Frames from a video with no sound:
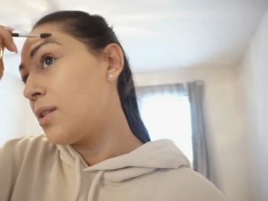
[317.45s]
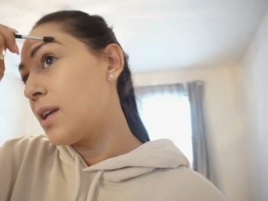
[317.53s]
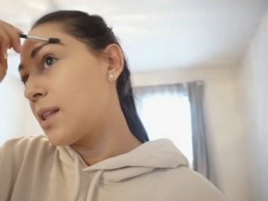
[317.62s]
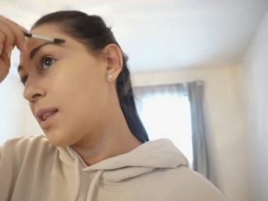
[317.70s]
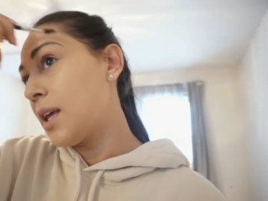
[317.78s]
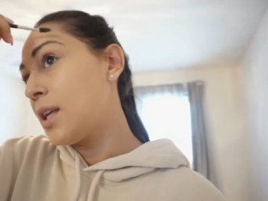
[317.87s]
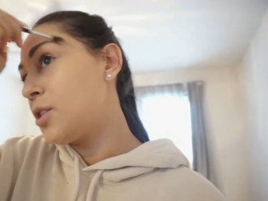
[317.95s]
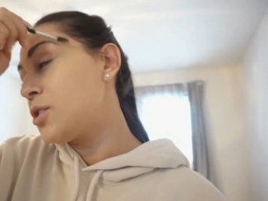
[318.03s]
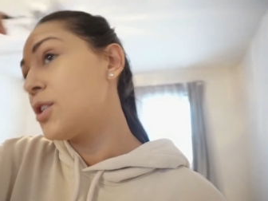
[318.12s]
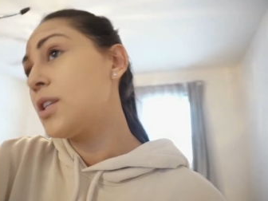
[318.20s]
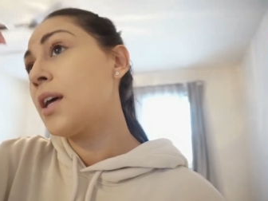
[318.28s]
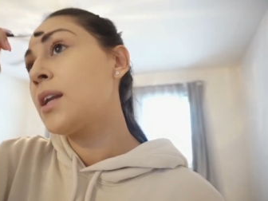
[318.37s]
Like the
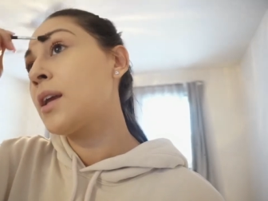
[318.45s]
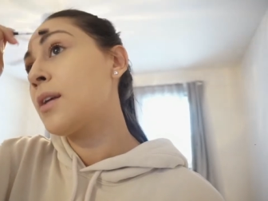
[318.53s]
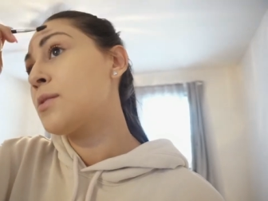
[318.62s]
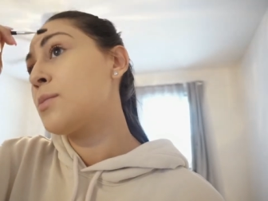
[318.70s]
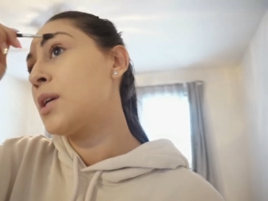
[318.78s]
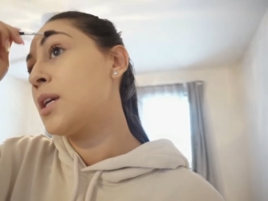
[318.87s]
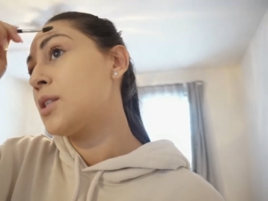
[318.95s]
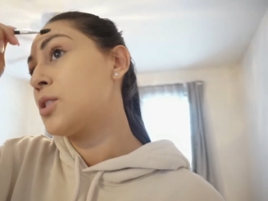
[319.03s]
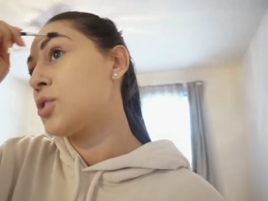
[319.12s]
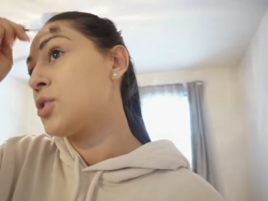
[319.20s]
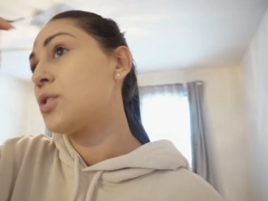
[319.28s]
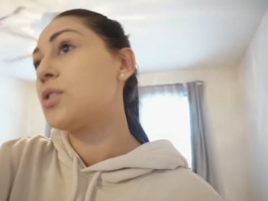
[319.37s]
energy that it gives me,
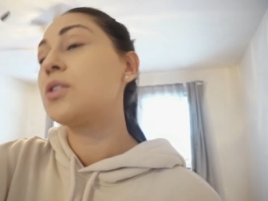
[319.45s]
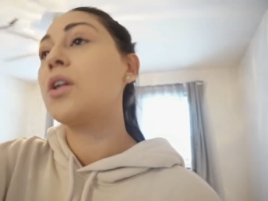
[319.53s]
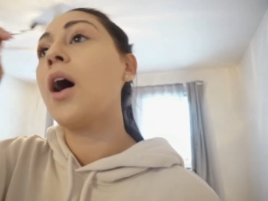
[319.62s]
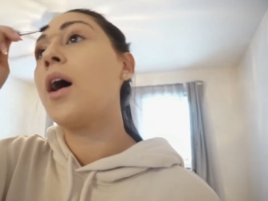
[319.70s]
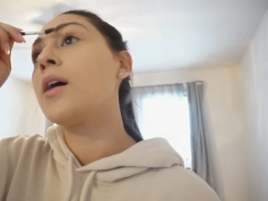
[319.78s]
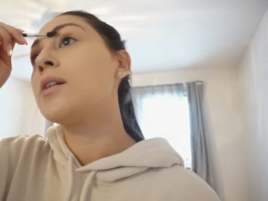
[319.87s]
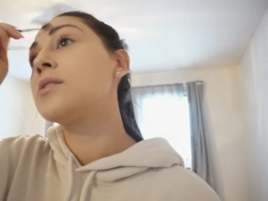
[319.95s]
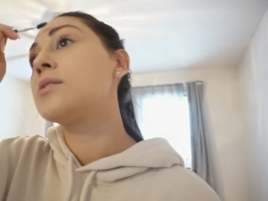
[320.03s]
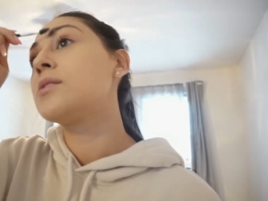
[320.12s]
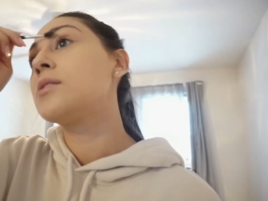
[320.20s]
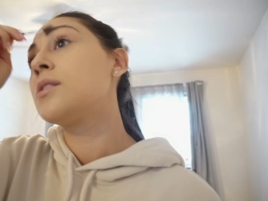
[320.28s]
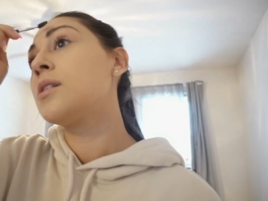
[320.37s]
it's just
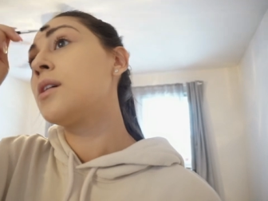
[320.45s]
not